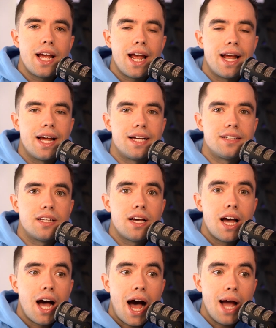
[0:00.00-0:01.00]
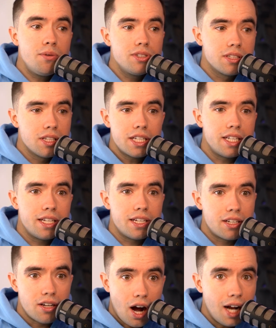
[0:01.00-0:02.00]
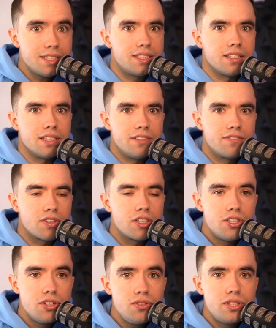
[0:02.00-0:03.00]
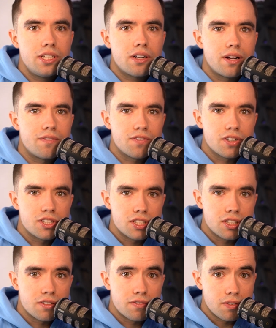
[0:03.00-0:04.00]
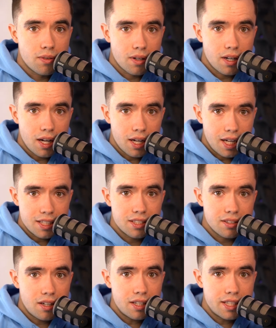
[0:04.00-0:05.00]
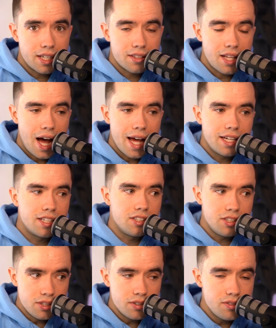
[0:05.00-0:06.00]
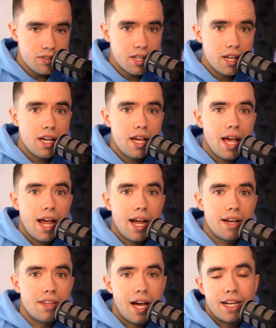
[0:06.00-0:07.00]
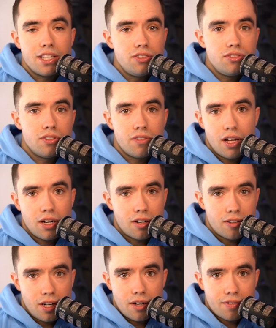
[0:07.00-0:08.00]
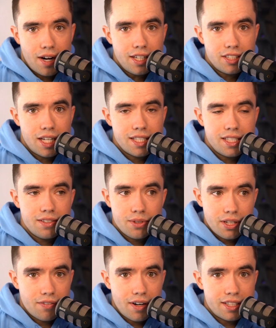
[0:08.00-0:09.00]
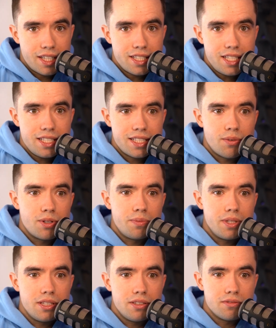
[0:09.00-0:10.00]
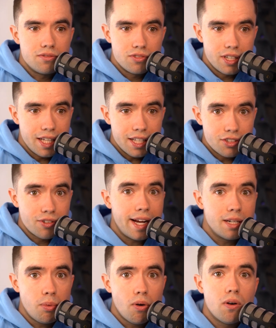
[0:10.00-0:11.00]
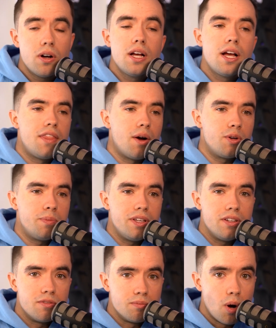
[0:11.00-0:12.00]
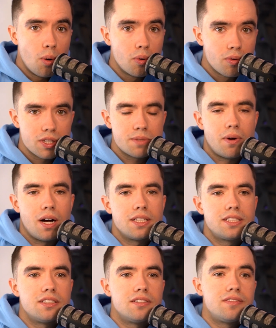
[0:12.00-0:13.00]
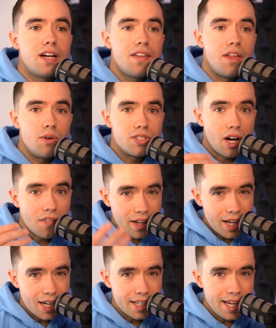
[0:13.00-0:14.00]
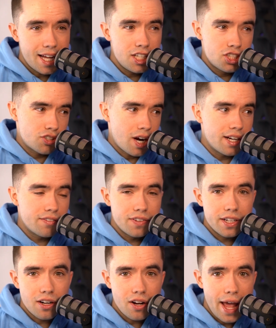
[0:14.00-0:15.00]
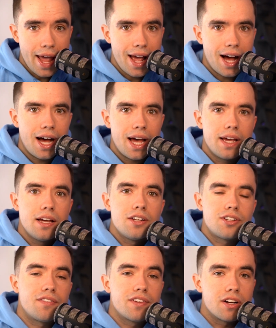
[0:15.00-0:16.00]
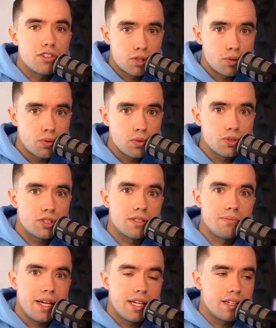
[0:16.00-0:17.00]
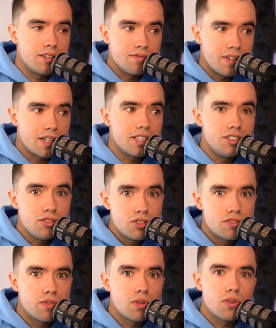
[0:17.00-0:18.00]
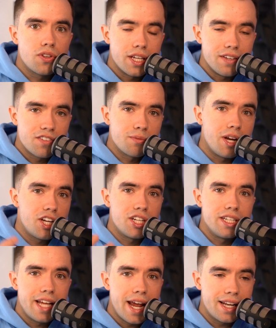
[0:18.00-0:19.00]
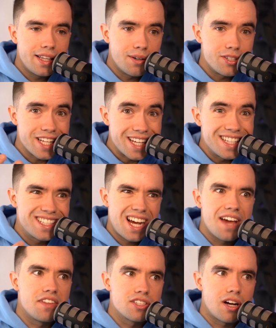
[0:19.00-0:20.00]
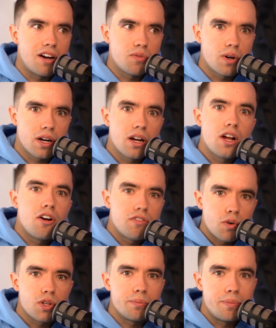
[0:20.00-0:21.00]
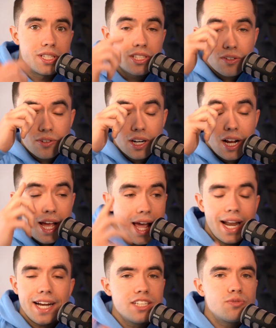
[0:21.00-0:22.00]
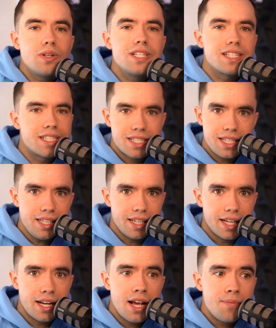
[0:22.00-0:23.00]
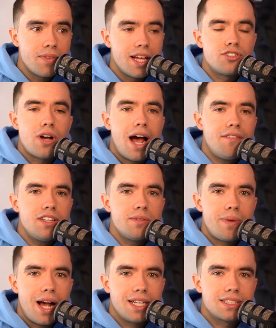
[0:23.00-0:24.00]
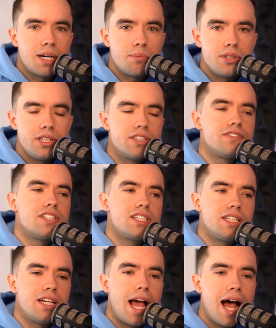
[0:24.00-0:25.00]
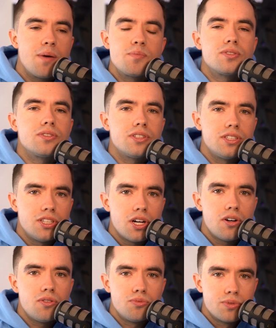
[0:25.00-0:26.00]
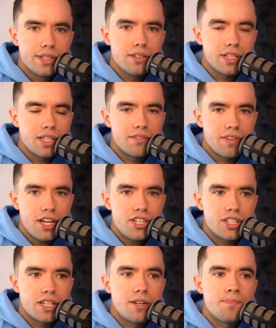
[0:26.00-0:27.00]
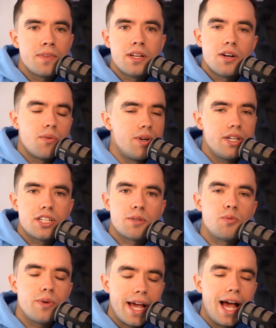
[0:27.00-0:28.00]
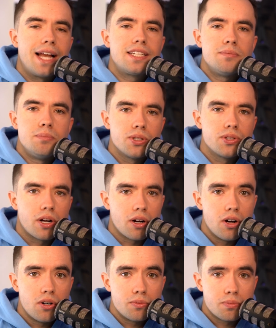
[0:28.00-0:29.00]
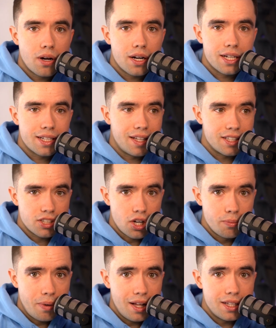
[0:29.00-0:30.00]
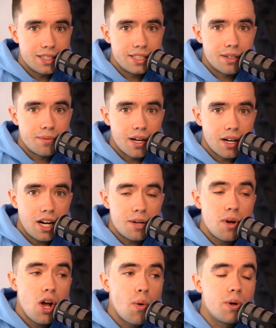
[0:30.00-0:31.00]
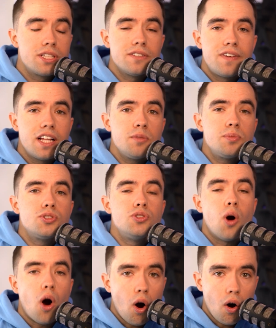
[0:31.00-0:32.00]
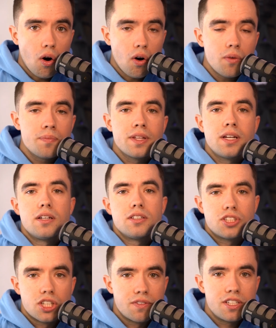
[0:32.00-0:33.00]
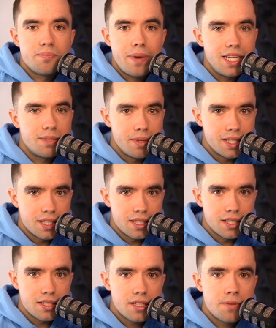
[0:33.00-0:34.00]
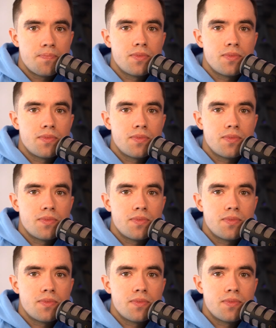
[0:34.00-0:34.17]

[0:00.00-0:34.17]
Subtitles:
And I was looking constantly for a new CRM for Augusta Lawn Care that I could use and that I could use with our franchisees that would be integratable, that would be mobile responsive, that was on the cutting edge, trying to figure out AI, trying to figure out tools to make it very useful, the information and data that was inside the software for the business owner. And I just wasn't seeing it. And so after the past couple of years of just seeing absolutely no real innovation, we determined we had to build our own product, and that's CopilotCRM.com, which is available to all service-based businesses.